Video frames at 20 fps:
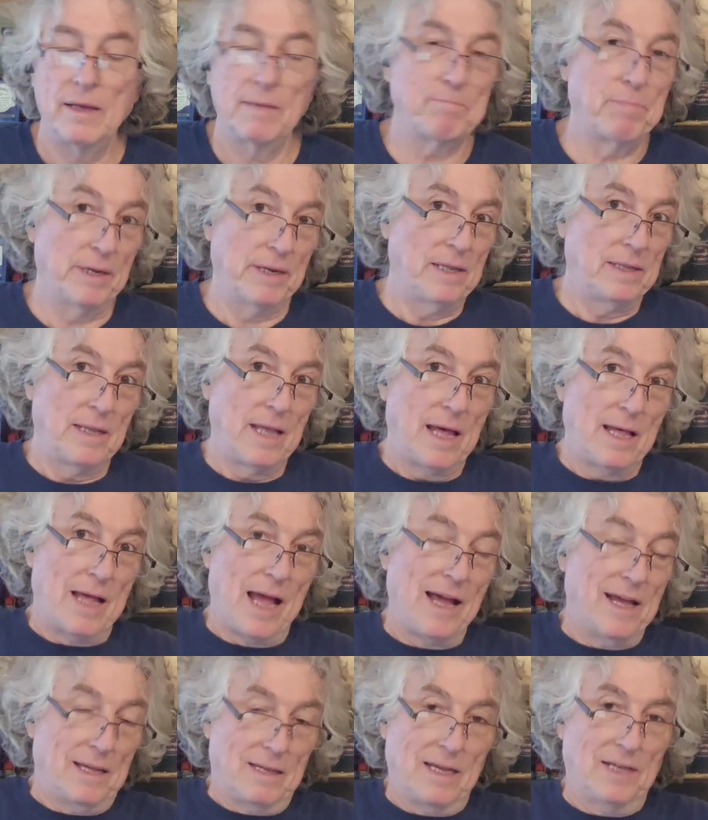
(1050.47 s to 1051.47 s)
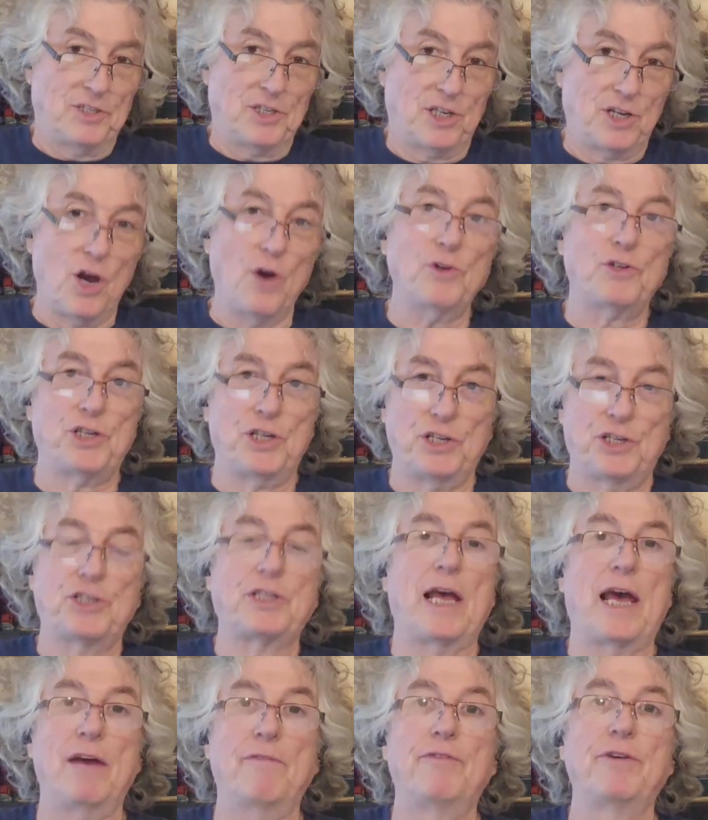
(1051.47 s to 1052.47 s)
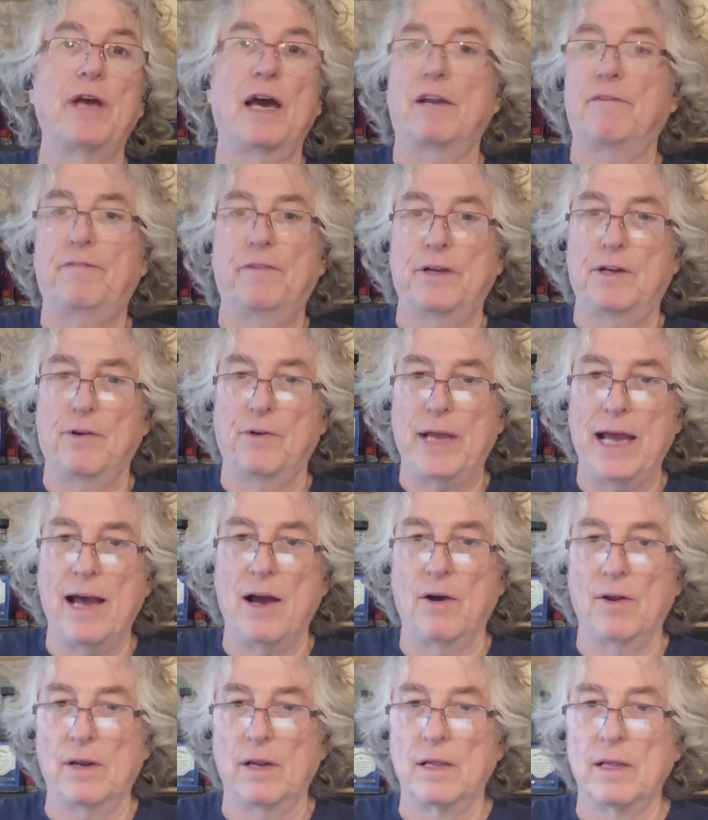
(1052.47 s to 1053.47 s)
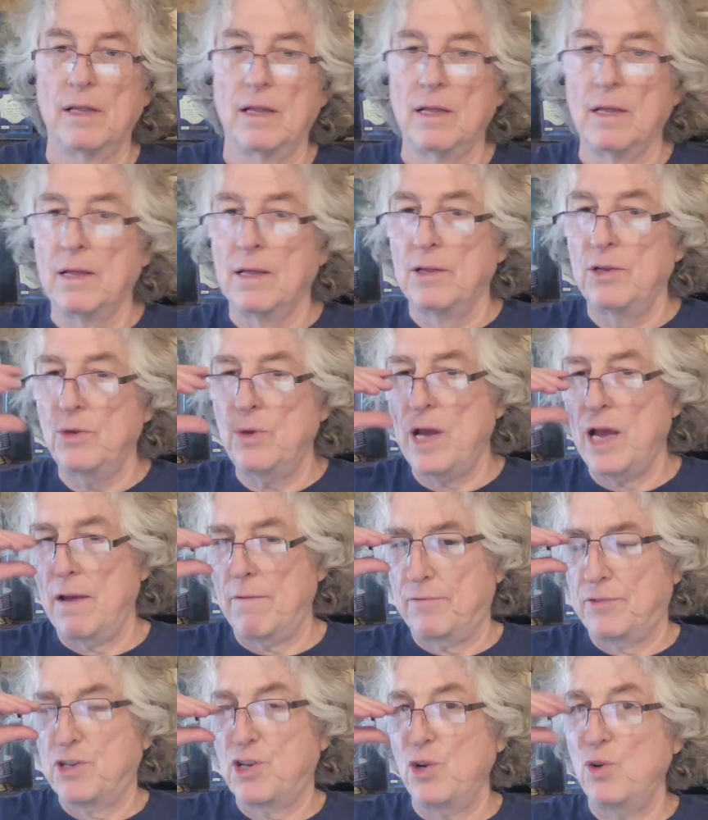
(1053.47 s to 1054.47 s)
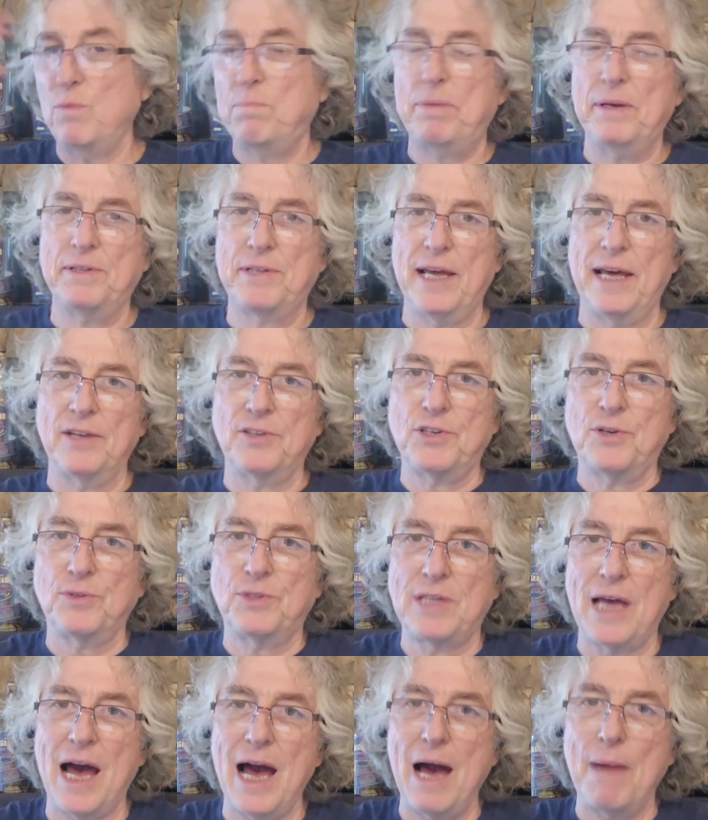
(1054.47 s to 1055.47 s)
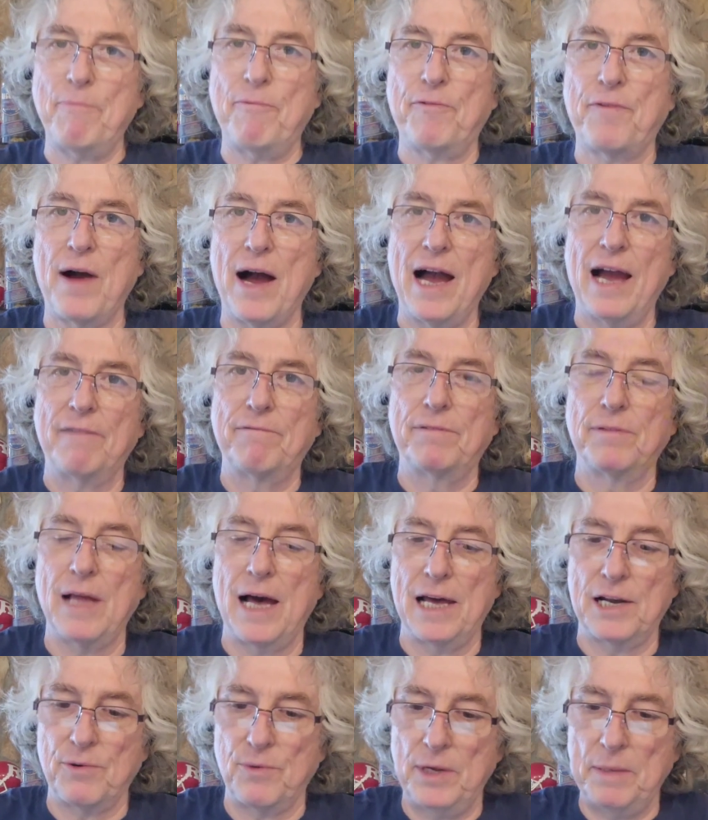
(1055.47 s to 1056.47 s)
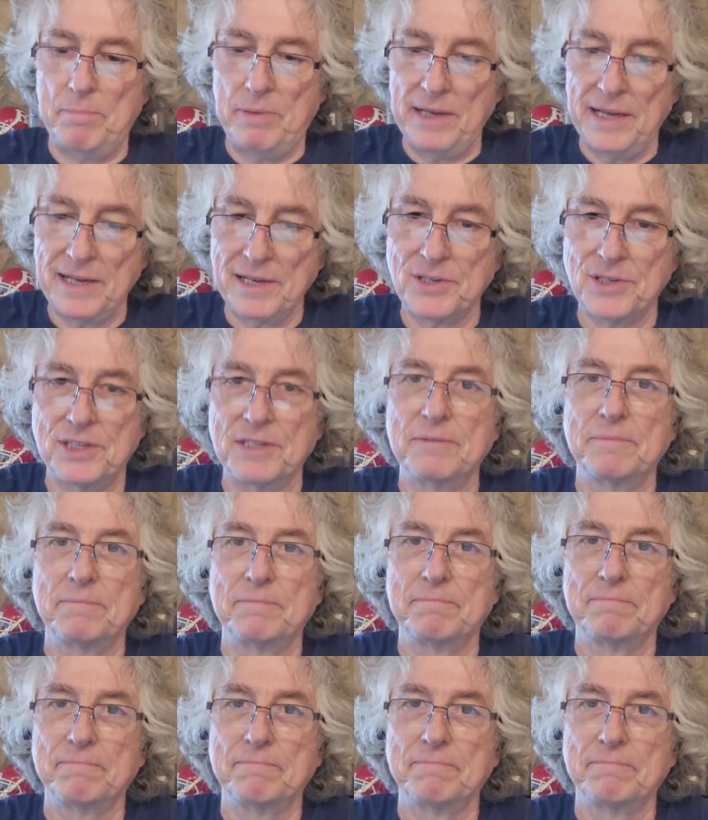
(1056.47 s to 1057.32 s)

But as a coaching staff, you got to figure it out. You have 2 potential top 5 lottery picks.